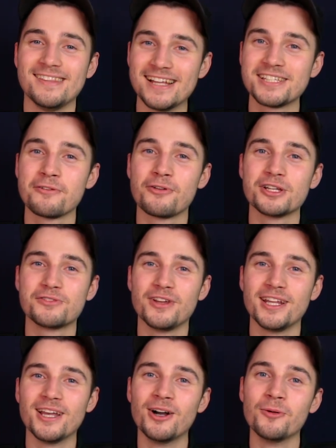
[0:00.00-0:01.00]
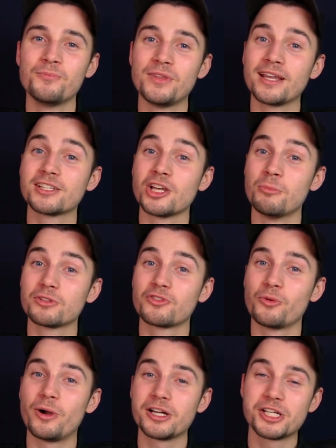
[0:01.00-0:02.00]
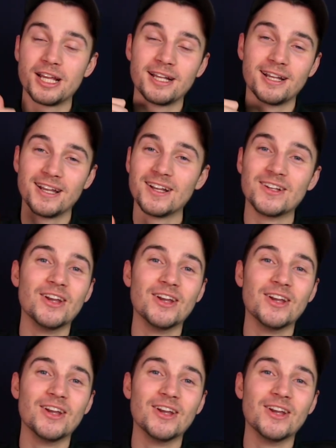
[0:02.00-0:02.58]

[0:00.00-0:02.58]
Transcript: That's it for this video. Thank you so much for watching.